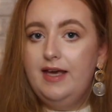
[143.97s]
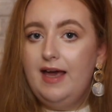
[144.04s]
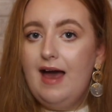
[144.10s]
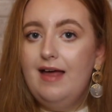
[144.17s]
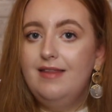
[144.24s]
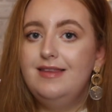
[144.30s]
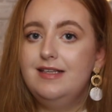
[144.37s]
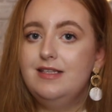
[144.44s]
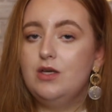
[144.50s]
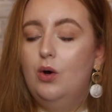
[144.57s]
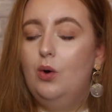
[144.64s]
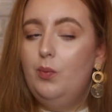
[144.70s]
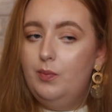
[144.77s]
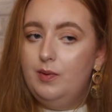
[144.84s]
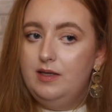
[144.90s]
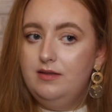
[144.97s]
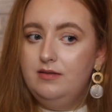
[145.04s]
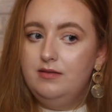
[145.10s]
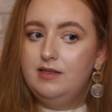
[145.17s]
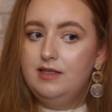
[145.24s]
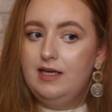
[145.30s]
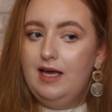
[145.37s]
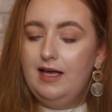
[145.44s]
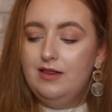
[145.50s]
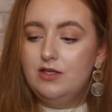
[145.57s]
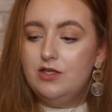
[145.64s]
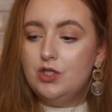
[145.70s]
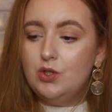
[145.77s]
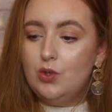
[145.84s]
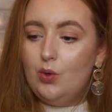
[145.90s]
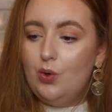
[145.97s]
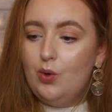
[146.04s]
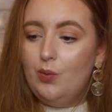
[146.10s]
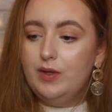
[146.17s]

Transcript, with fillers: They had this open in the store